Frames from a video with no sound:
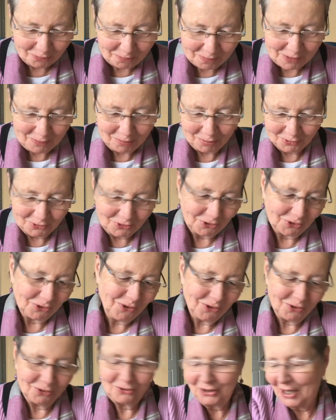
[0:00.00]
people do,
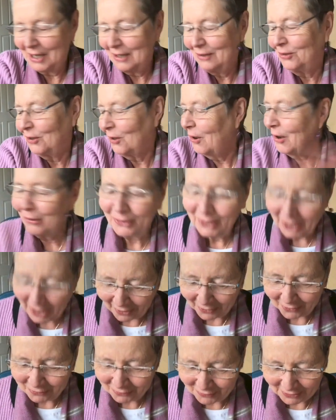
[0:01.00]
you change your whole
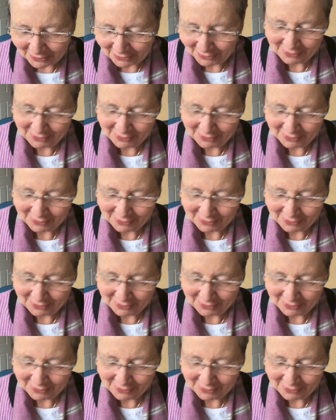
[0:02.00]
life.